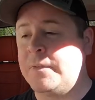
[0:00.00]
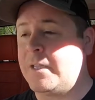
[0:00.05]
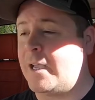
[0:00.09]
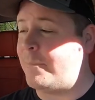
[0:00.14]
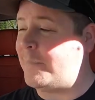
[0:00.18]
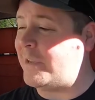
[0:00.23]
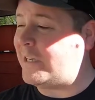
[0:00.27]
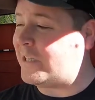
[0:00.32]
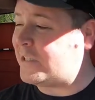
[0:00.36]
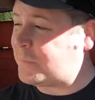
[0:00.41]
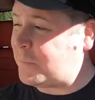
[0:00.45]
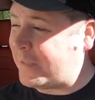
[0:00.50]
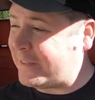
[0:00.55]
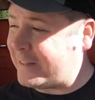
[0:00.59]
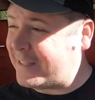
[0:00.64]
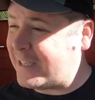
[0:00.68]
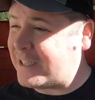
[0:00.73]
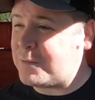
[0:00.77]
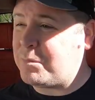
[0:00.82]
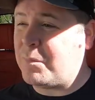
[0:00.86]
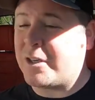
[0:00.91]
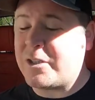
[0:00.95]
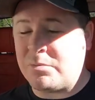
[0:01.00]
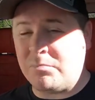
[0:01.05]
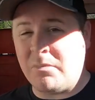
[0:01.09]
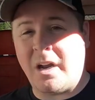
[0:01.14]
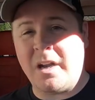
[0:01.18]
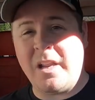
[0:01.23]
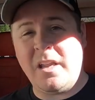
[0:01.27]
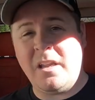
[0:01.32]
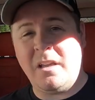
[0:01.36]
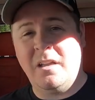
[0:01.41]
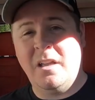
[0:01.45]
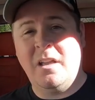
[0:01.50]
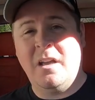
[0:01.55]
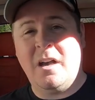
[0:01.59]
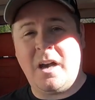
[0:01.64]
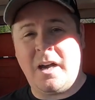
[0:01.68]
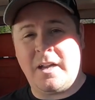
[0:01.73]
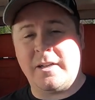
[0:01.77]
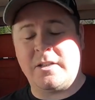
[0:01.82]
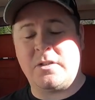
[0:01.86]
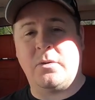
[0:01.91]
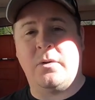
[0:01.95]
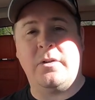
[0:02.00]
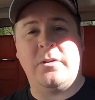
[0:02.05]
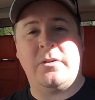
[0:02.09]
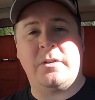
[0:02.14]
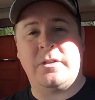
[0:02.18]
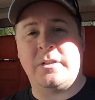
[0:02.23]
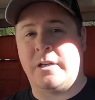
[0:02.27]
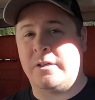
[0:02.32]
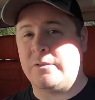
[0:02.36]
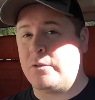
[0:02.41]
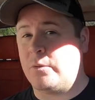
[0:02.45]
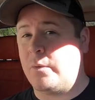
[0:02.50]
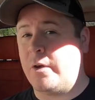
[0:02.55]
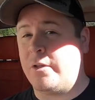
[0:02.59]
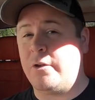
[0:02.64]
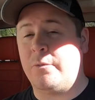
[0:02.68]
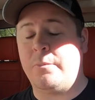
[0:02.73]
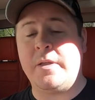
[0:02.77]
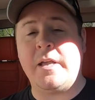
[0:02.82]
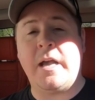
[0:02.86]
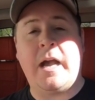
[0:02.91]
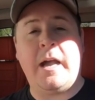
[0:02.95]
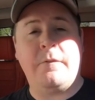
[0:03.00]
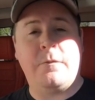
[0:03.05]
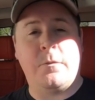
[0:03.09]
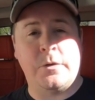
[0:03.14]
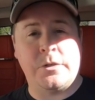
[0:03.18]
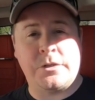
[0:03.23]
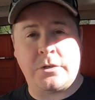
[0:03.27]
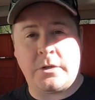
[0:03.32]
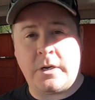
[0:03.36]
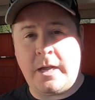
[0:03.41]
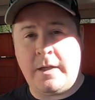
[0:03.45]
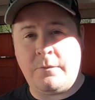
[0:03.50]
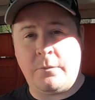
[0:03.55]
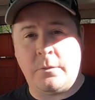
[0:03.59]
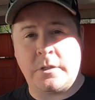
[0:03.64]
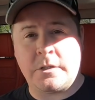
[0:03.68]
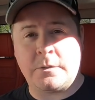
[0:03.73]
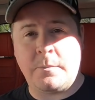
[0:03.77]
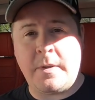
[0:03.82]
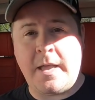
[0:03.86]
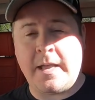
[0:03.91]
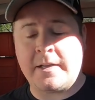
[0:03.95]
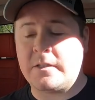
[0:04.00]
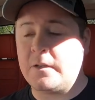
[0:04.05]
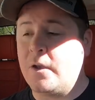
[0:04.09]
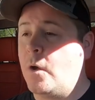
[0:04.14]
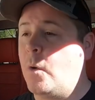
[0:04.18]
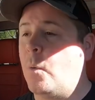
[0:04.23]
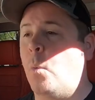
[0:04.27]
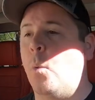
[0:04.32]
I mean, you spent this much money on a Toyota Tundra, whether it be iForce or iForce Max.